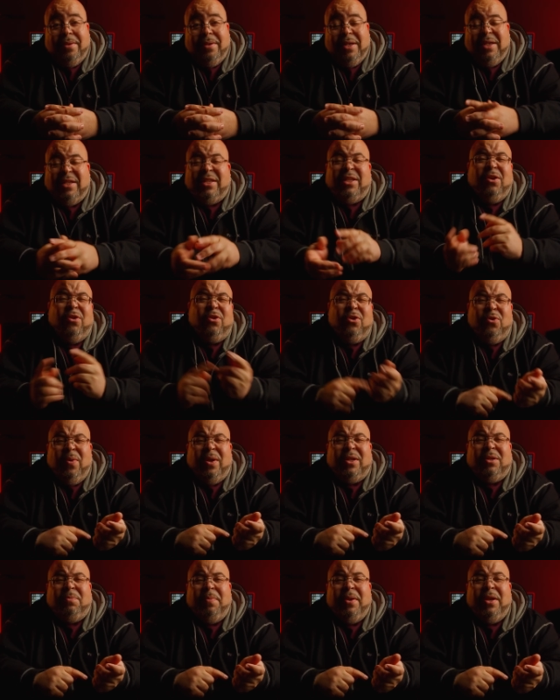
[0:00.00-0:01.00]
It's still
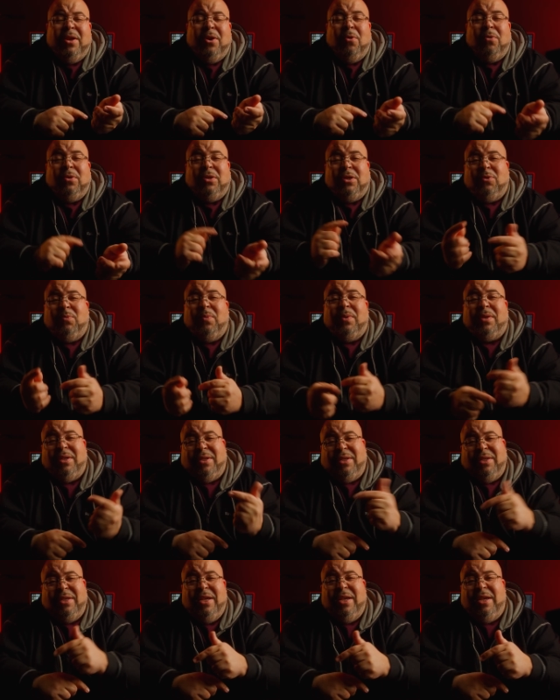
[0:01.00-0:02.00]
USB though, just with the
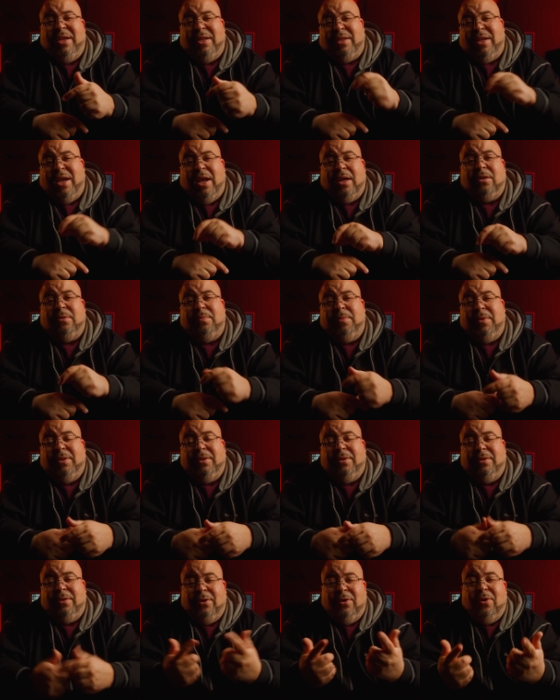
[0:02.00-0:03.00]
C attachment.
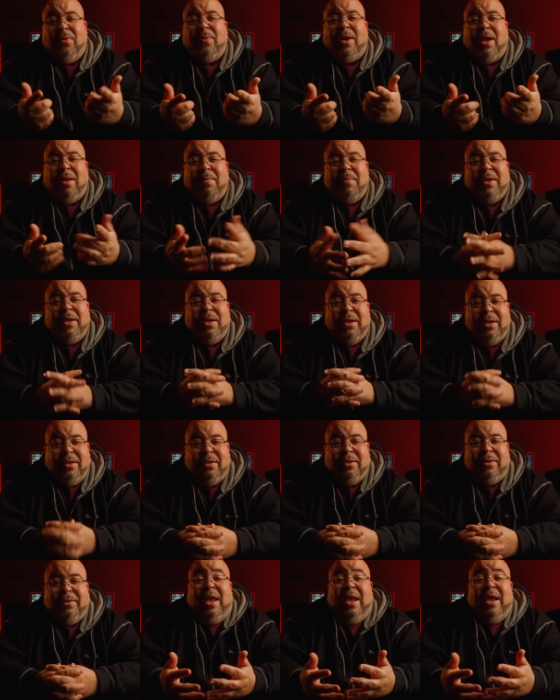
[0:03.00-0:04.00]
You know what I mean.
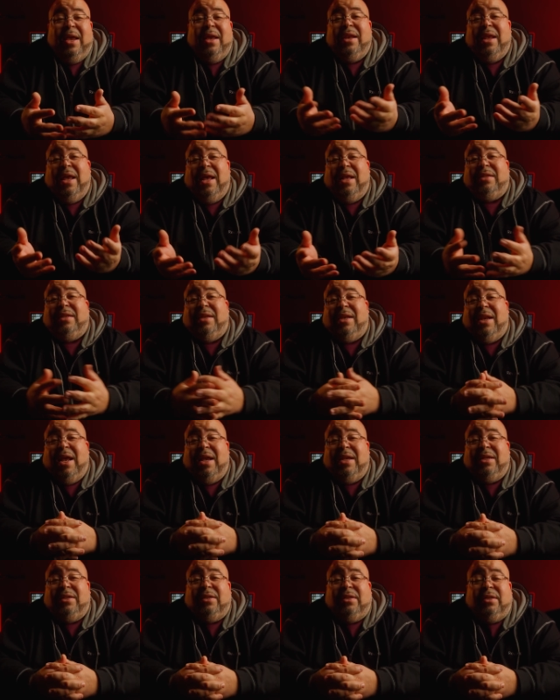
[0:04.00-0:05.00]
And it has a
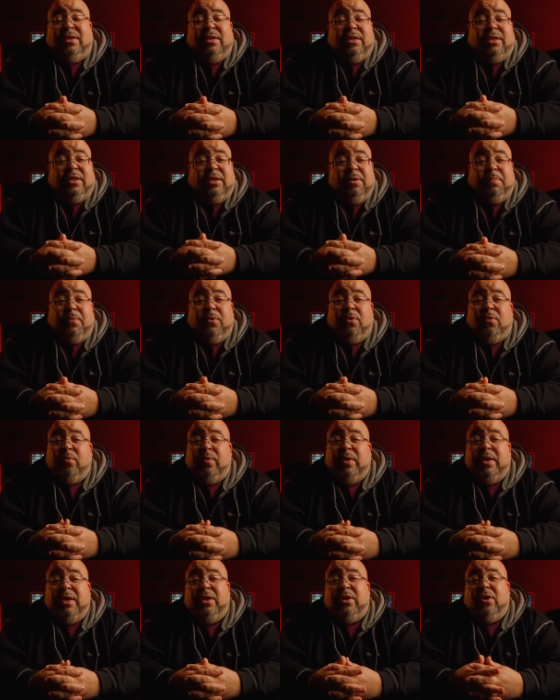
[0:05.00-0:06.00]
nice, simple to
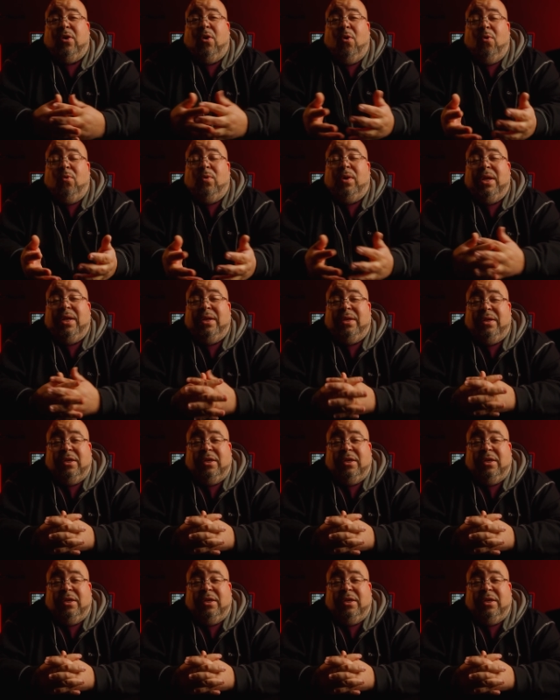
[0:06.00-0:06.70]
read OLED